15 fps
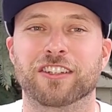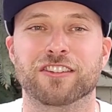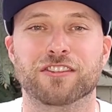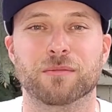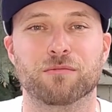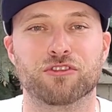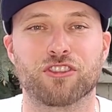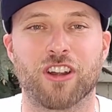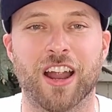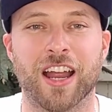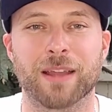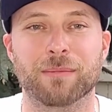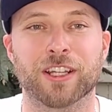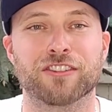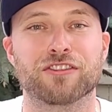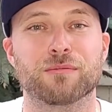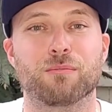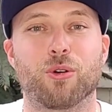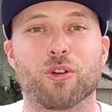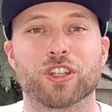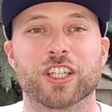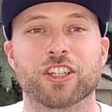to subscribe and
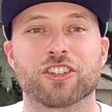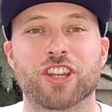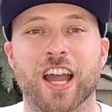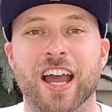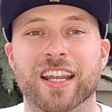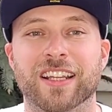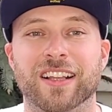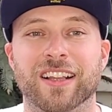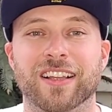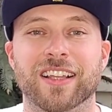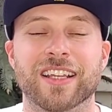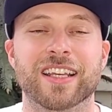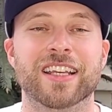support the channel.